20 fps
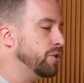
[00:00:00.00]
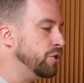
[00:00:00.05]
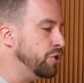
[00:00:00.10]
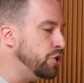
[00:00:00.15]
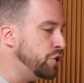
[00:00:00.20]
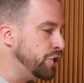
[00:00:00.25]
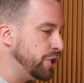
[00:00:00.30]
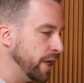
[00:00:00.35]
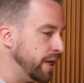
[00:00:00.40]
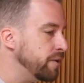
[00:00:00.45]

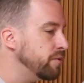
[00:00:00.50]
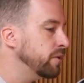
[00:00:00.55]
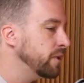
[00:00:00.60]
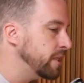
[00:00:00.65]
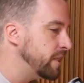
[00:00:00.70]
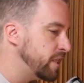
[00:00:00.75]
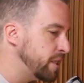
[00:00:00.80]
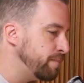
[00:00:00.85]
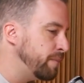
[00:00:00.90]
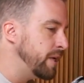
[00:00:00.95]

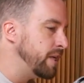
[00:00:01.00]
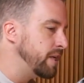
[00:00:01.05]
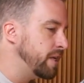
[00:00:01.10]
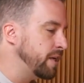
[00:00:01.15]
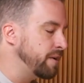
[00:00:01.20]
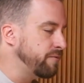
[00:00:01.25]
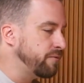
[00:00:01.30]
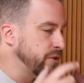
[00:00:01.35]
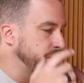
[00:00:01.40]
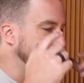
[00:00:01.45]
Generally
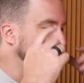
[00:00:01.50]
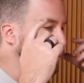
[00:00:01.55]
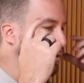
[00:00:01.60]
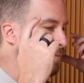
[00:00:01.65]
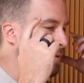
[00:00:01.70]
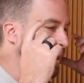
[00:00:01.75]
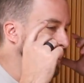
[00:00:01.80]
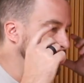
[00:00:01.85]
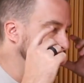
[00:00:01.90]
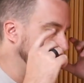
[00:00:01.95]
speaking, for small to
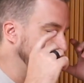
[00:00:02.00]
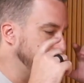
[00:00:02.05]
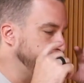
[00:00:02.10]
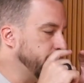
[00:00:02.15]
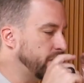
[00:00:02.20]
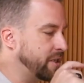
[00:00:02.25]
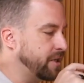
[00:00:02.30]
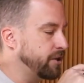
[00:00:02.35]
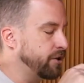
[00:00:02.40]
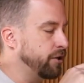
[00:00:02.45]
medium-sized
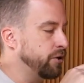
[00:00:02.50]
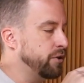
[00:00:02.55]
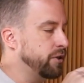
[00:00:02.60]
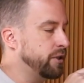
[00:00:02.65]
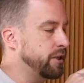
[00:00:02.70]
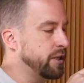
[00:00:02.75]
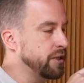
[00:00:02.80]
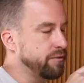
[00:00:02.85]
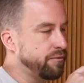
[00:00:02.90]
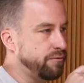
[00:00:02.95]
business owners,
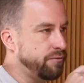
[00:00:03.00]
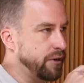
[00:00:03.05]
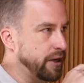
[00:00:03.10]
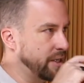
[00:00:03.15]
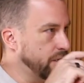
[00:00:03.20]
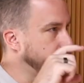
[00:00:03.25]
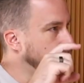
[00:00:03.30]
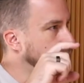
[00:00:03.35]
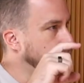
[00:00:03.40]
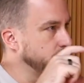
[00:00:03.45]
there's a
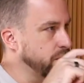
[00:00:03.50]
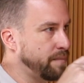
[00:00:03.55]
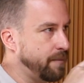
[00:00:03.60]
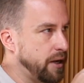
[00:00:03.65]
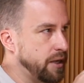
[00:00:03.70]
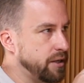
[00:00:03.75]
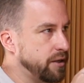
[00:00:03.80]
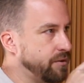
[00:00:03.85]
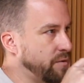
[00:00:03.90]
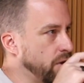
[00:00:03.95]
fixed cost
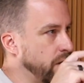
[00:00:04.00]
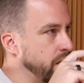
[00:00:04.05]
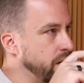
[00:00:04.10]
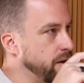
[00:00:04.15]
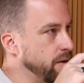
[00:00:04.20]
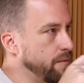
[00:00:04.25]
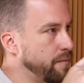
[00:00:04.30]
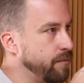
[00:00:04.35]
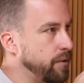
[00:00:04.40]
base, right?